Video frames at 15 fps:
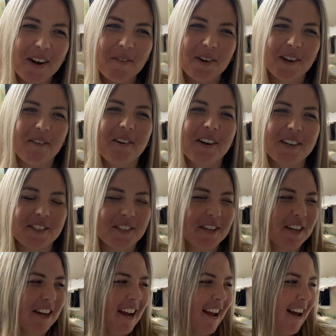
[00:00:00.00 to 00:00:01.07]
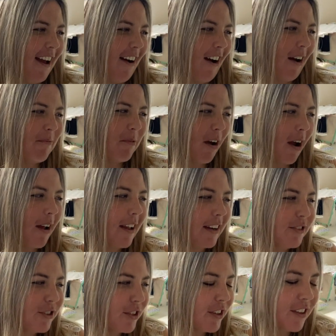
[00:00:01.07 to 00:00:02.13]
what I want to do. I
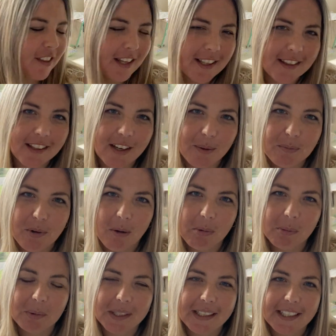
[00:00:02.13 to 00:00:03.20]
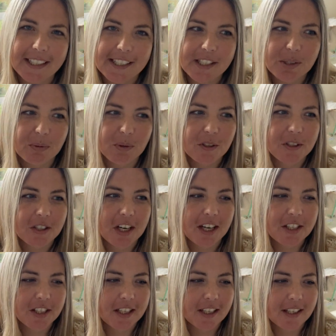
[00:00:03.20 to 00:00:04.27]
do think that I'm probably leaning towards
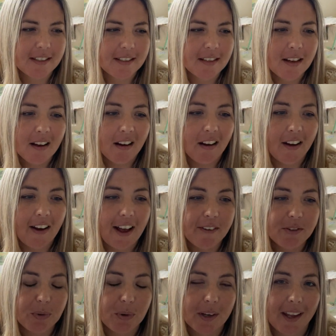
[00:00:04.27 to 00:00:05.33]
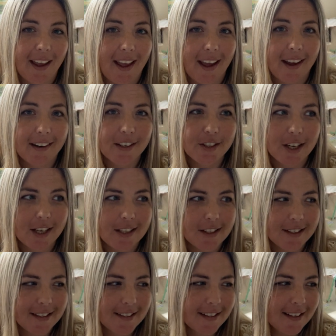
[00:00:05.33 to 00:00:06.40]
changing it. I'll have to work out how to change
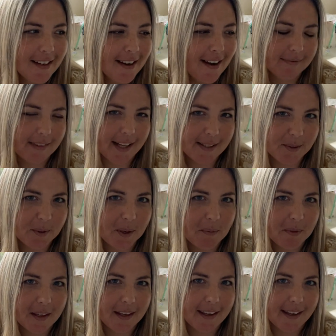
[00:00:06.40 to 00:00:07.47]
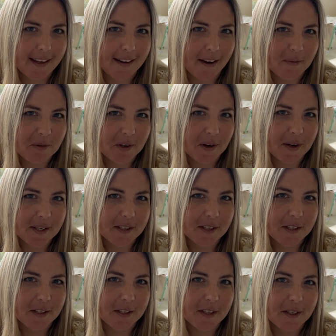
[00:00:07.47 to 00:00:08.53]
it. That's what I'm thinking I'm going to
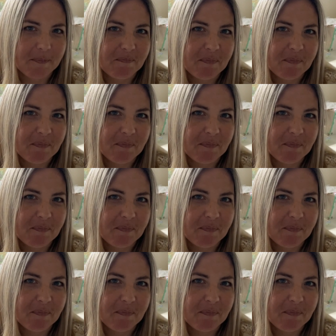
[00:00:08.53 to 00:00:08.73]
do.